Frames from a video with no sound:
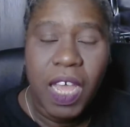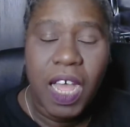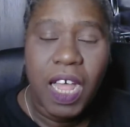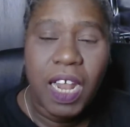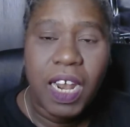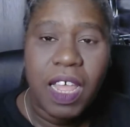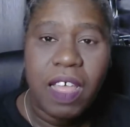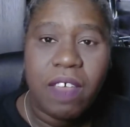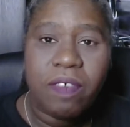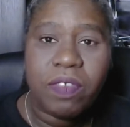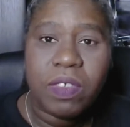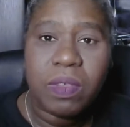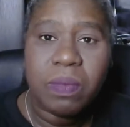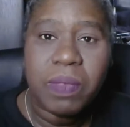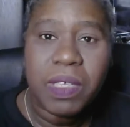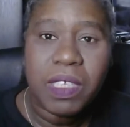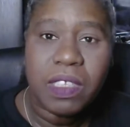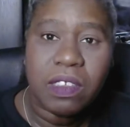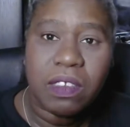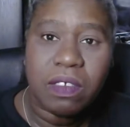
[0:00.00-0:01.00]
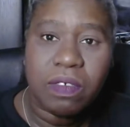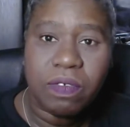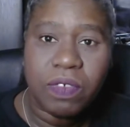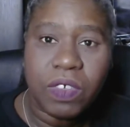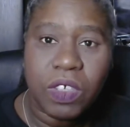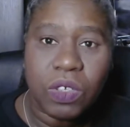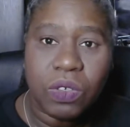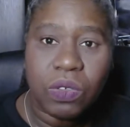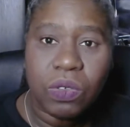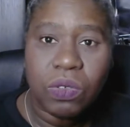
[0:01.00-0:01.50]
I'll have some
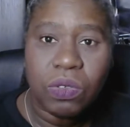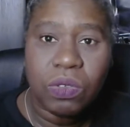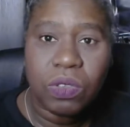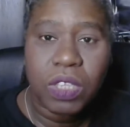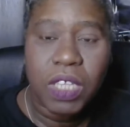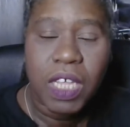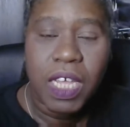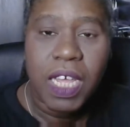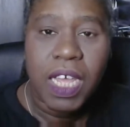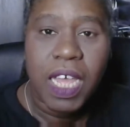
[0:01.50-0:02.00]
interviews.